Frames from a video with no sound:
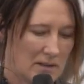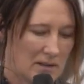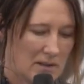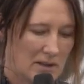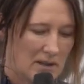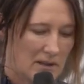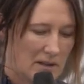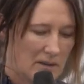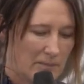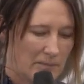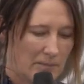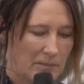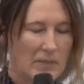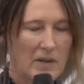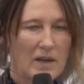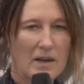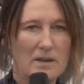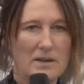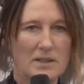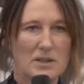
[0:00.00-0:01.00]

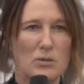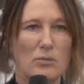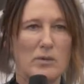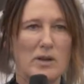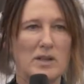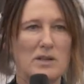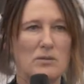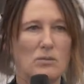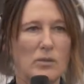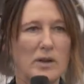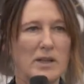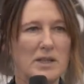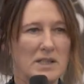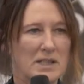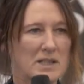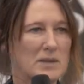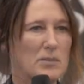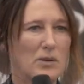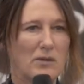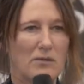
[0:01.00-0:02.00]
So we're
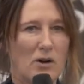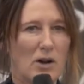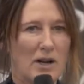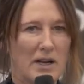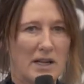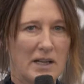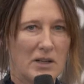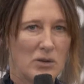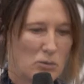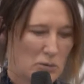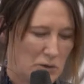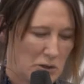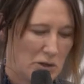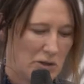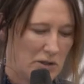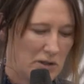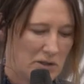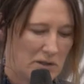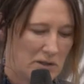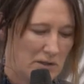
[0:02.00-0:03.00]
just providing an
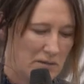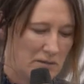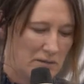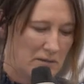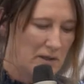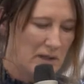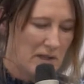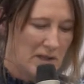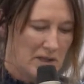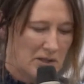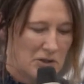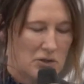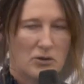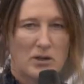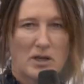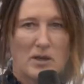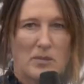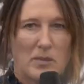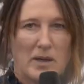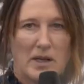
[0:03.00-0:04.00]
alternative to a
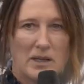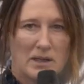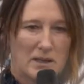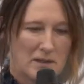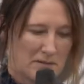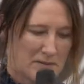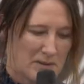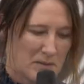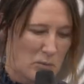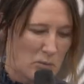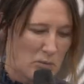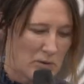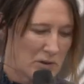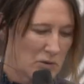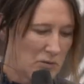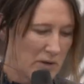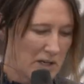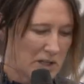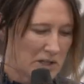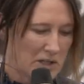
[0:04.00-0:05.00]
competitive sports
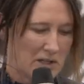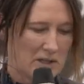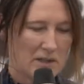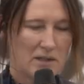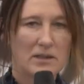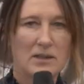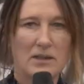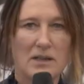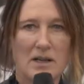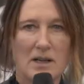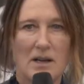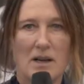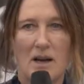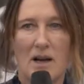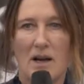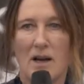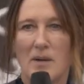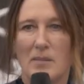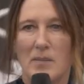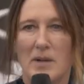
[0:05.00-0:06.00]
structure,
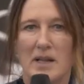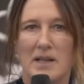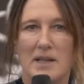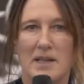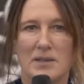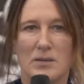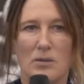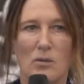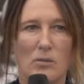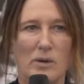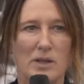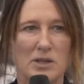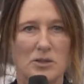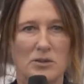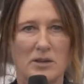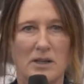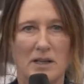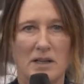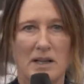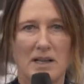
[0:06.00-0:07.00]
and that's what we're
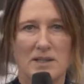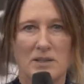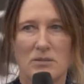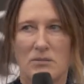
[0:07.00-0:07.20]
doing as a